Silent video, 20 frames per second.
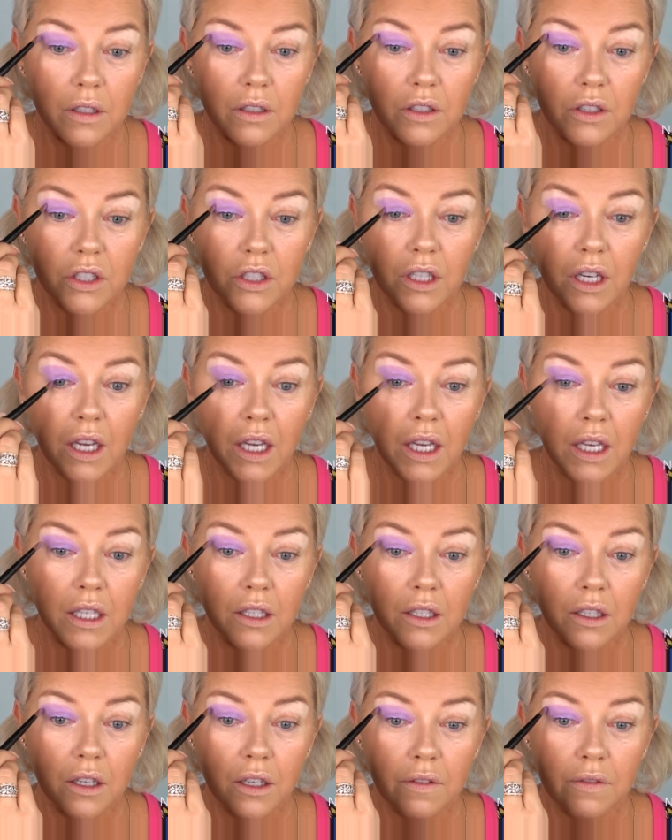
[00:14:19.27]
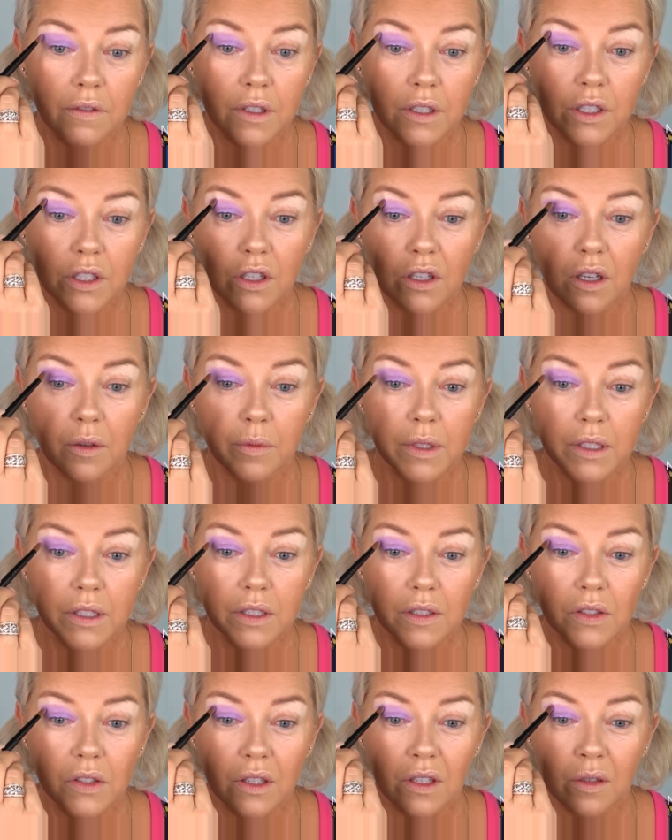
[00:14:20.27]
shade over the top, it's
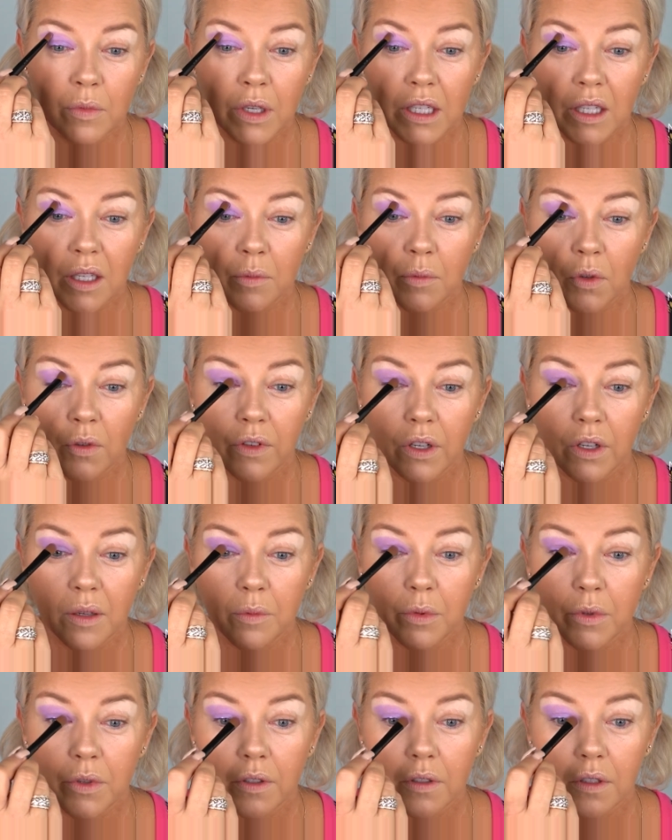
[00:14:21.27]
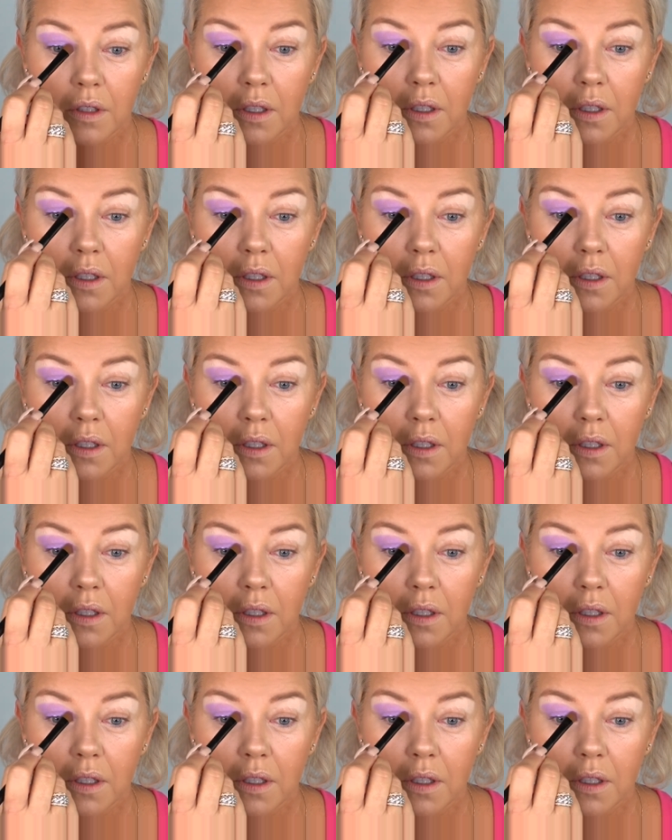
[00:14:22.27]
just going to make it more vibrant.